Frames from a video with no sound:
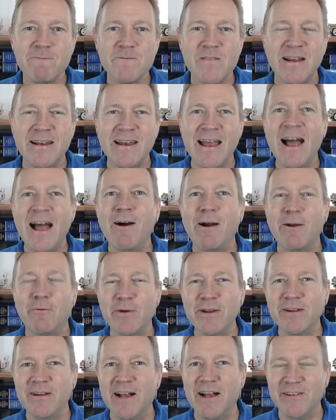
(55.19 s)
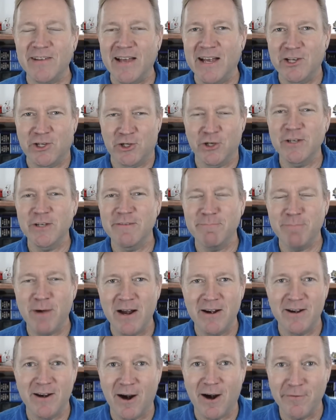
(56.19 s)
And now I realize I shouldn't have
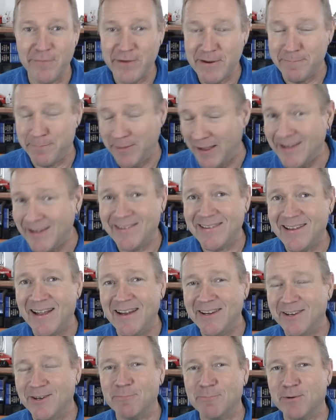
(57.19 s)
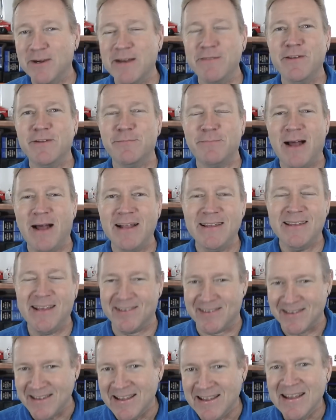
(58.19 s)
bought an RV based on your previous
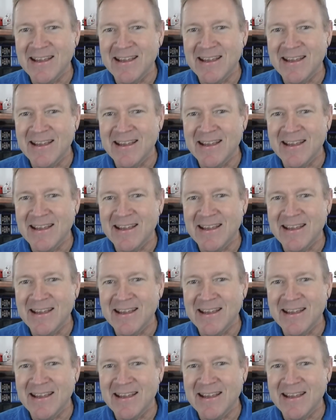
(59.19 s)
podcast.